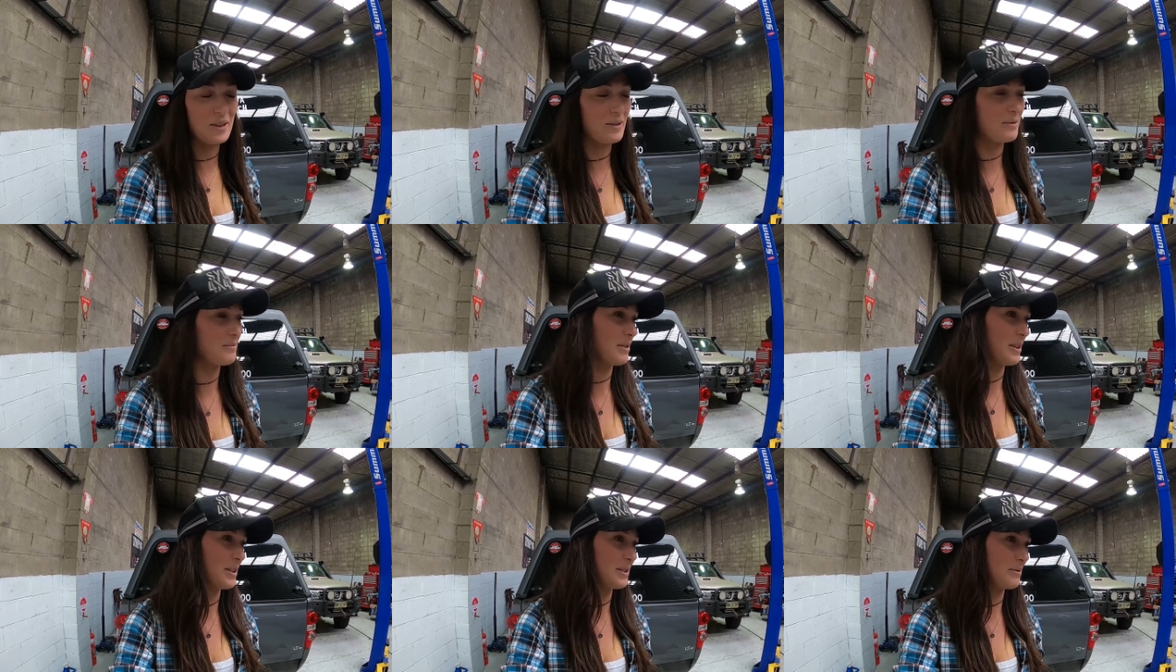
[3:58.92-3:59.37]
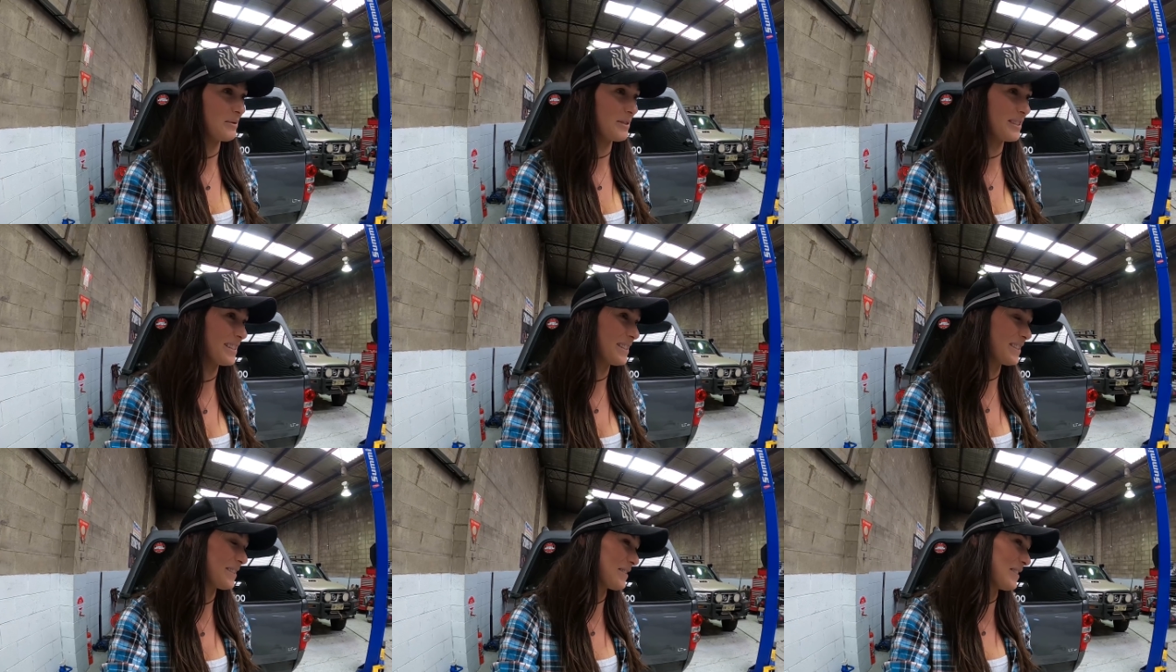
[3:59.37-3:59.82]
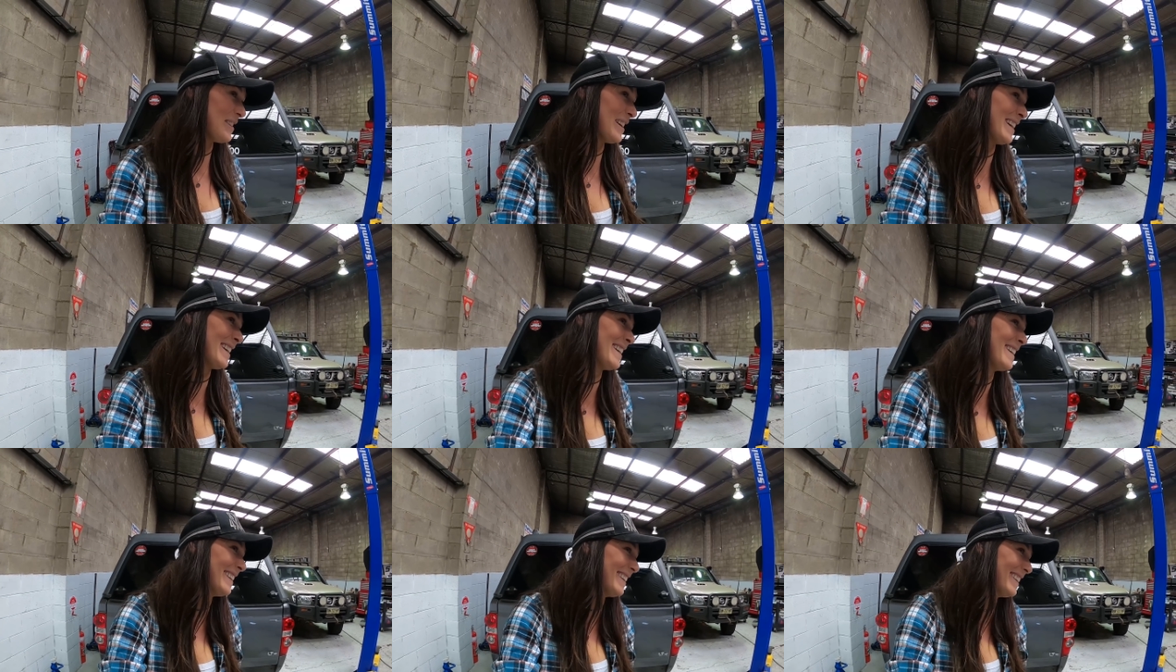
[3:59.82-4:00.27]
Tom knows what he's doing.
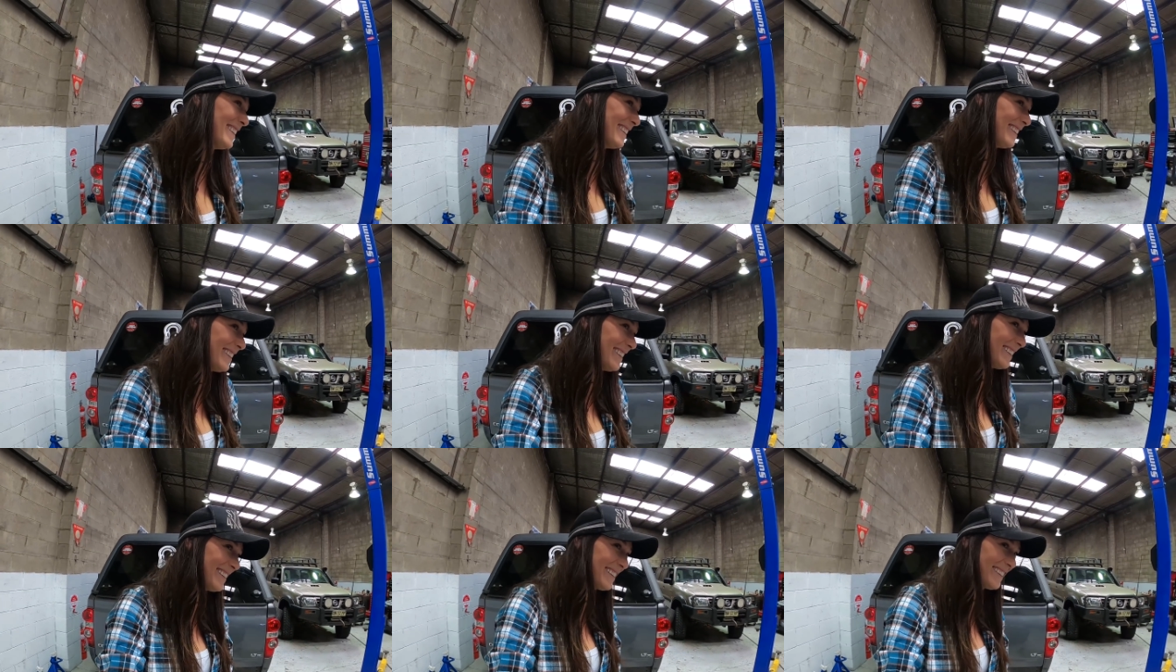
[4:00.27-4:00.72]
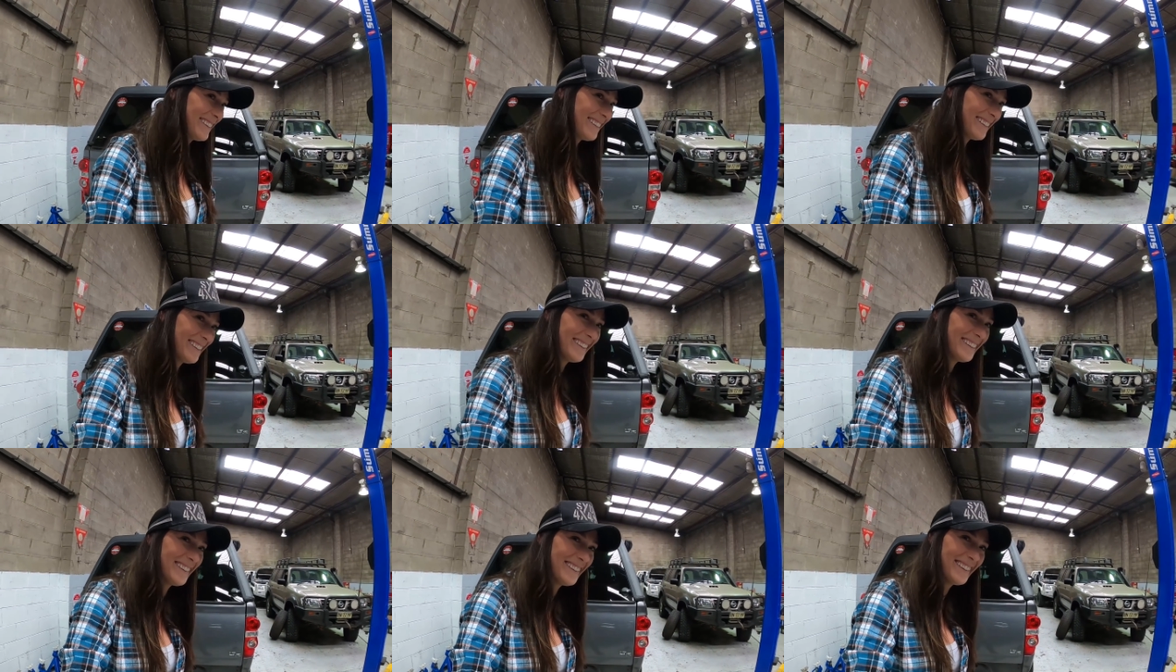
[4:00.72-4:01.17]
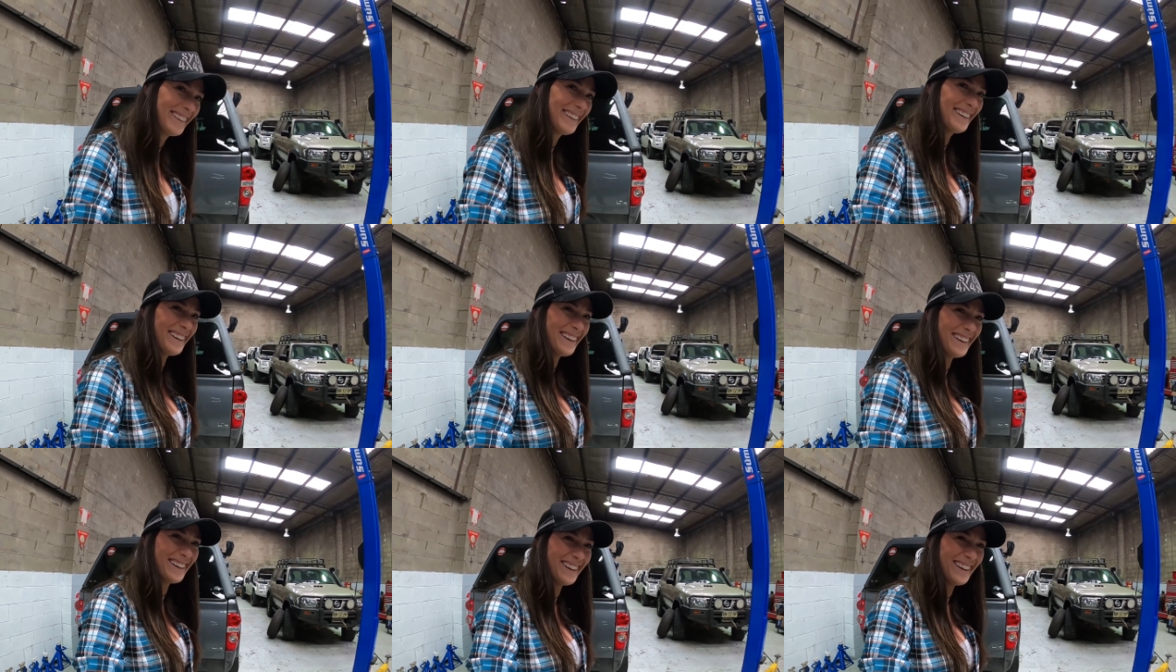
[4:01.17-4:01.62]

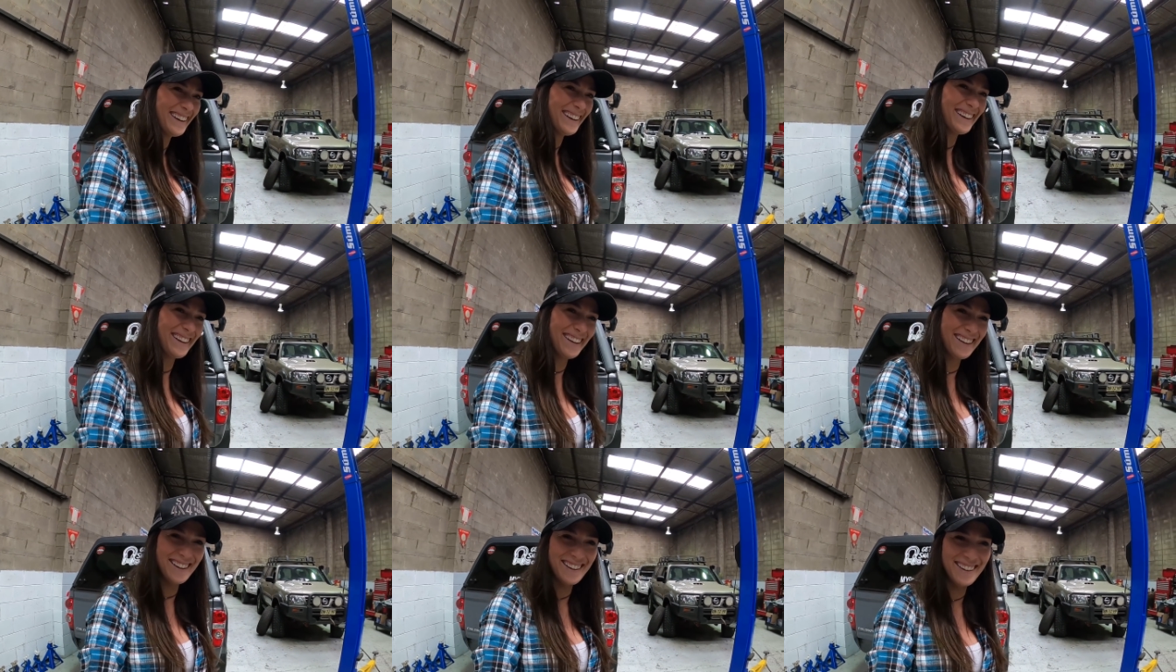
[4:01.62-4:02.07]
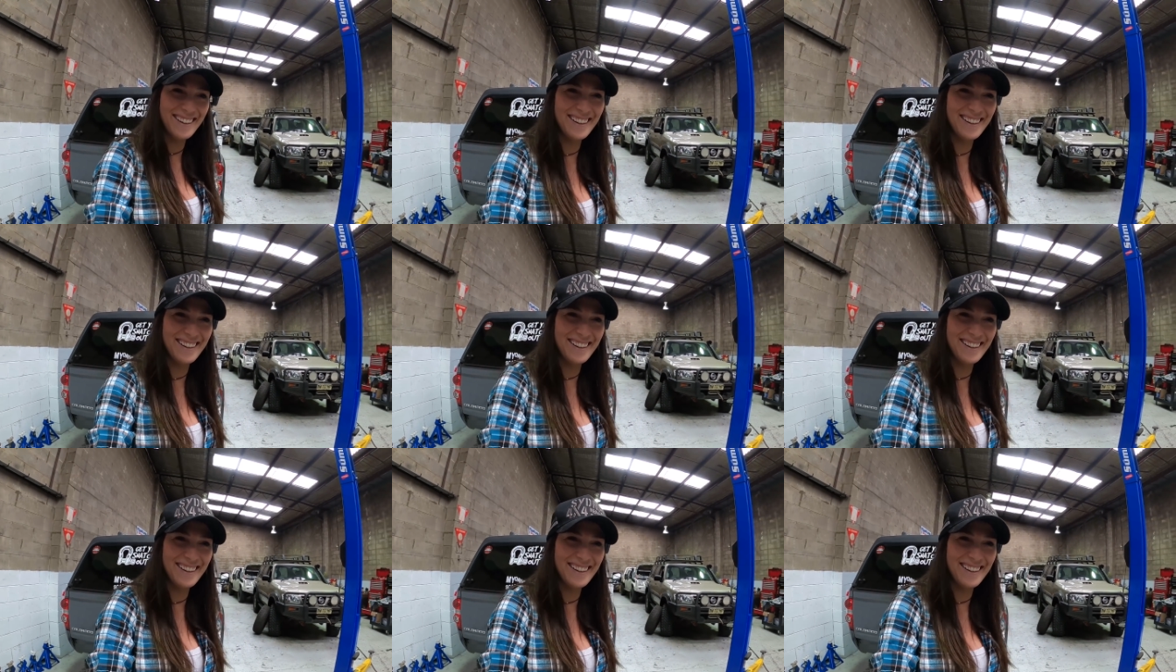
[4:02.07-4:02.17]
Hey.